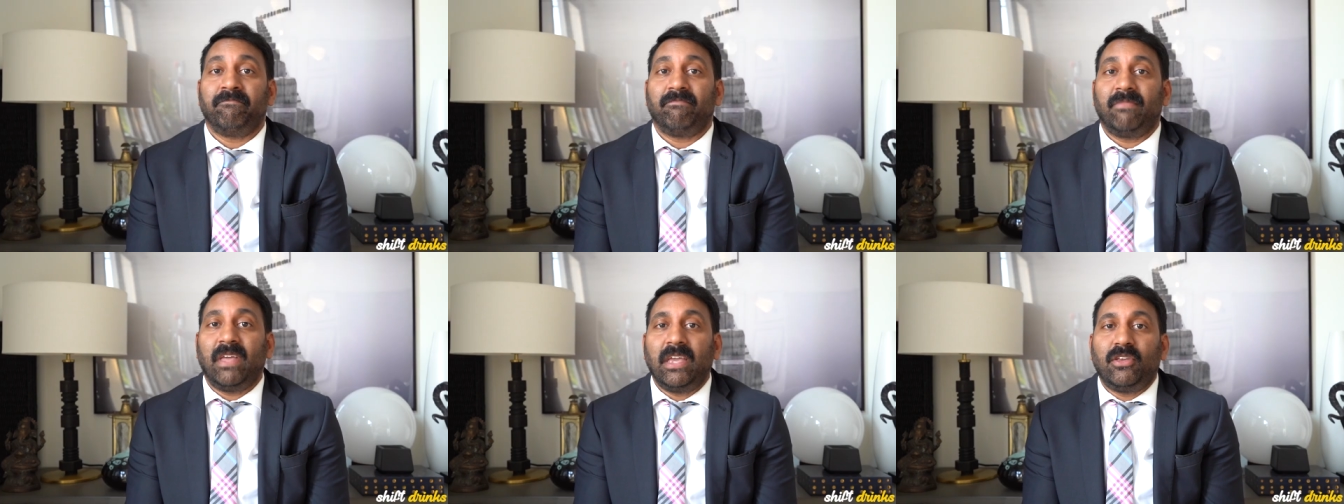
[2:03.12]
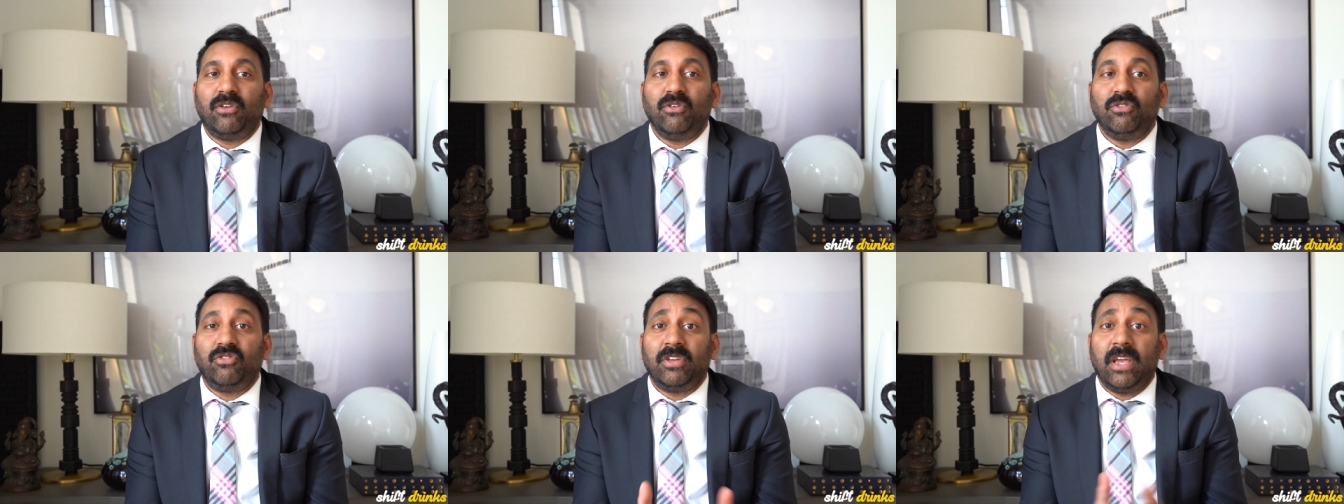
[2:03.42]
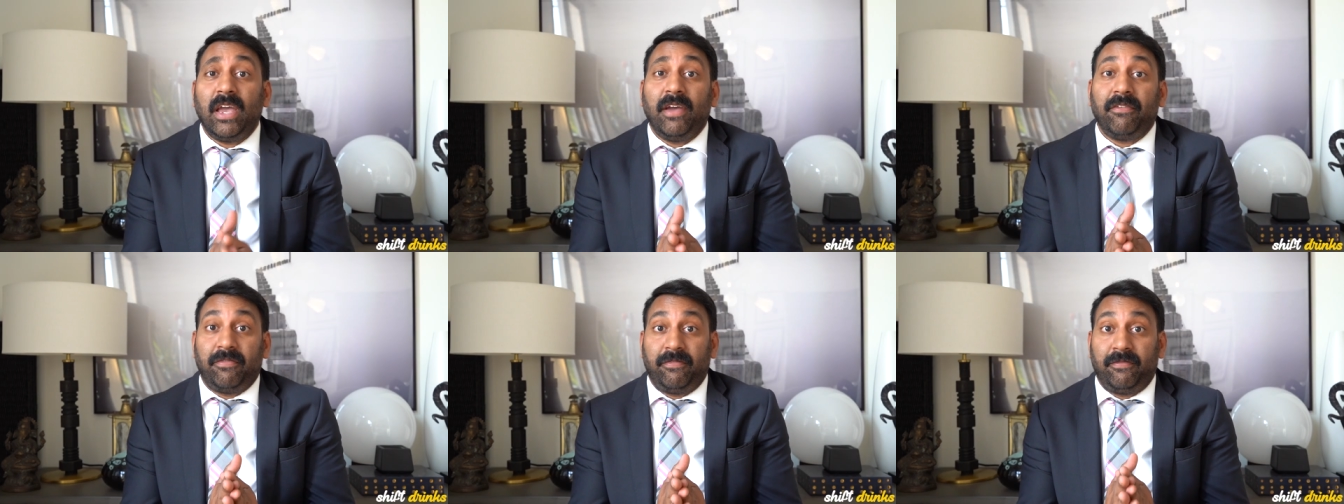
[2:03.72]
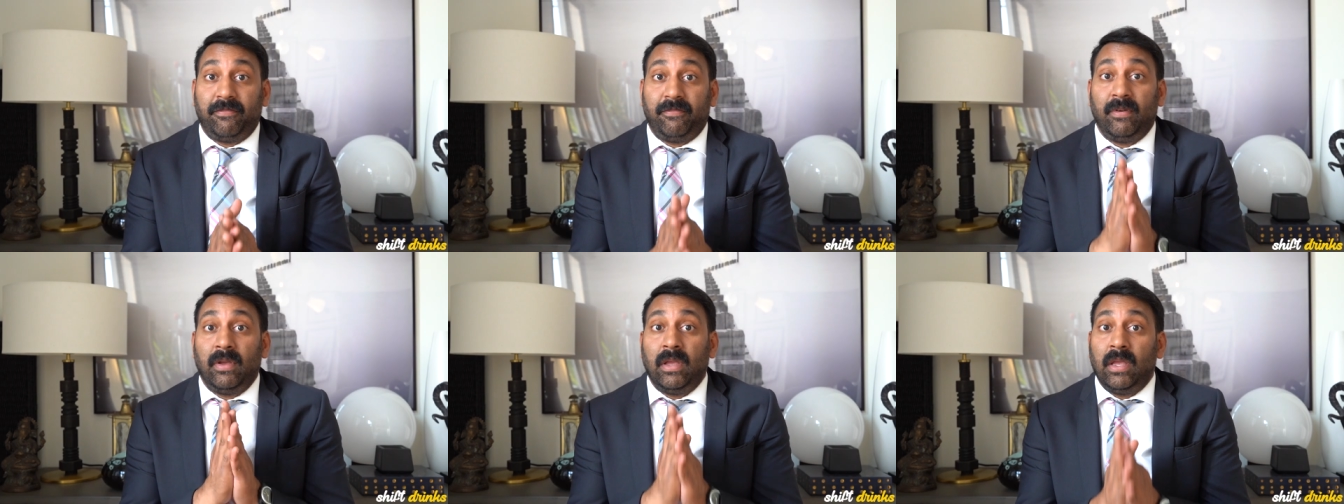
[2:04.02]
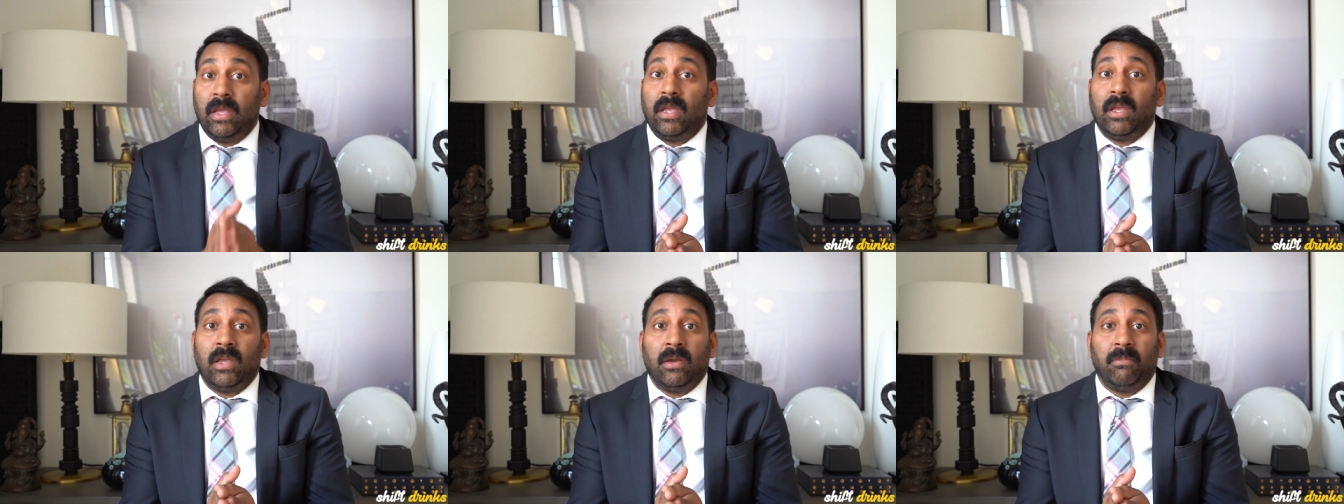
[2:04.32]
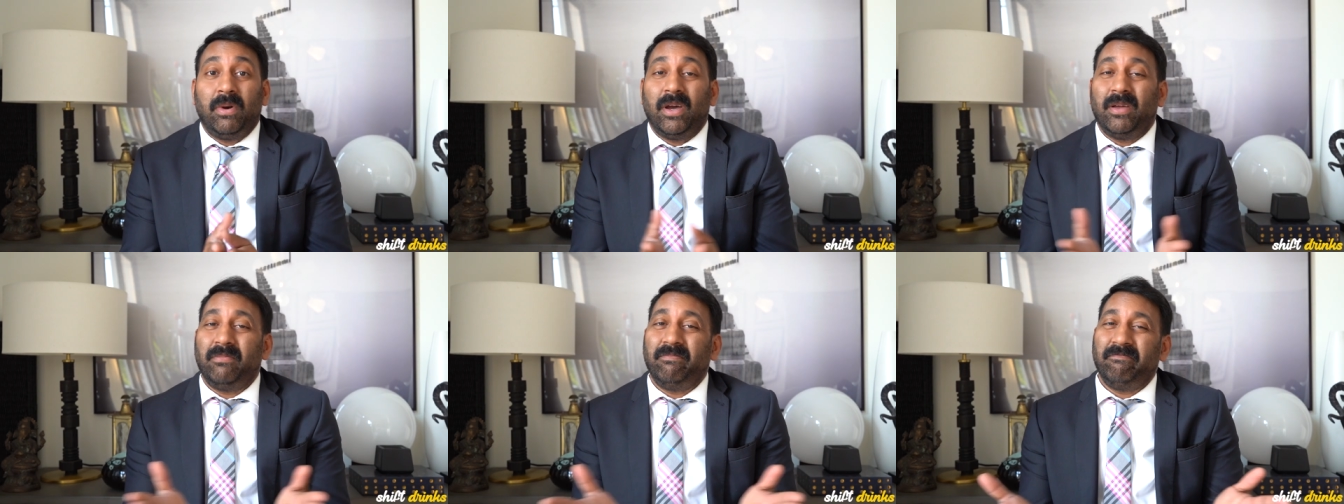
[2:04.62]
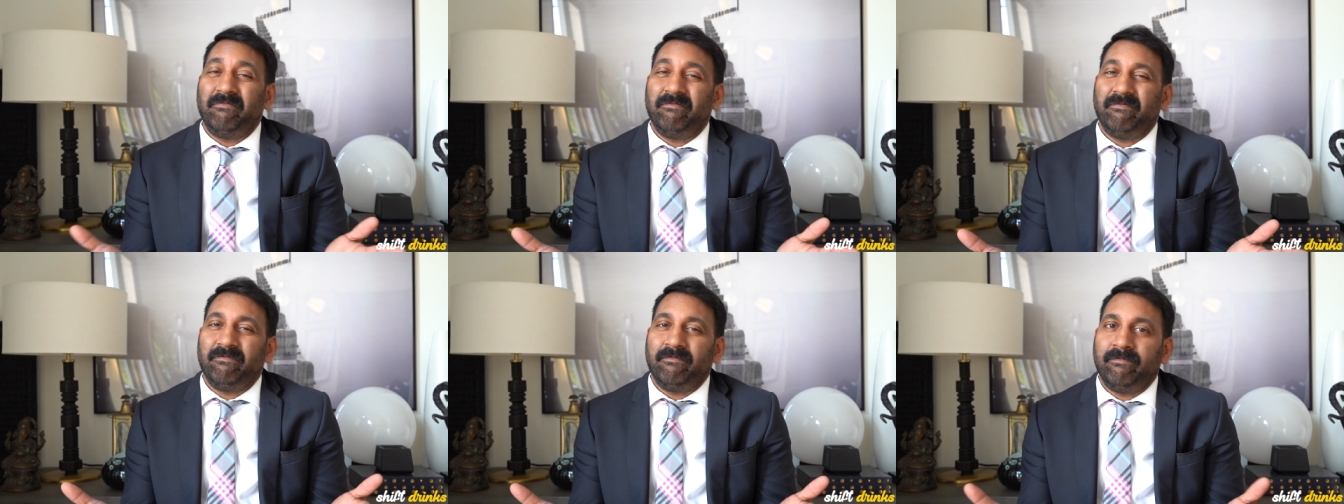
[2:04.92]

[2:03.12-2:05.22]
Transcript: Thank you, chef. But